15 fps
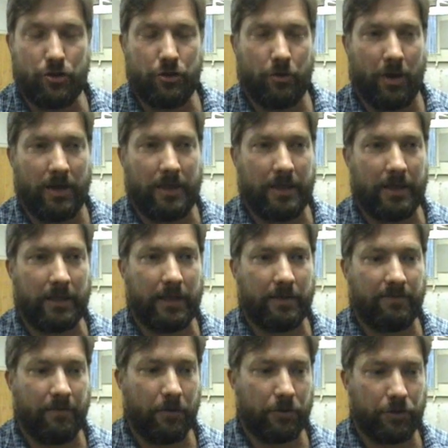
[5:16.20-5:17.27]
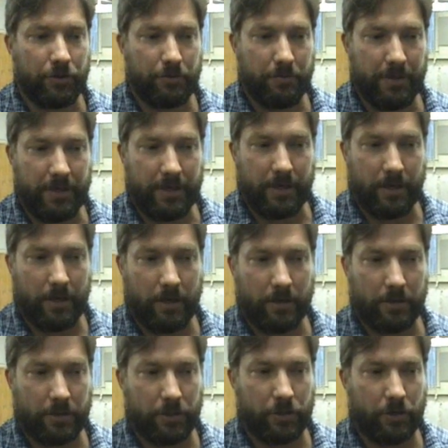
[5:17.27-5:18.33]
Do I think that folks should be
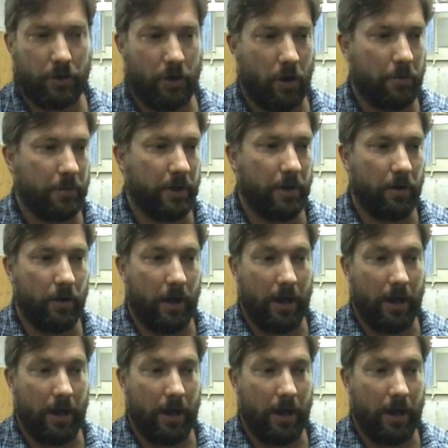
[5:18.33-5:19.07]
armed?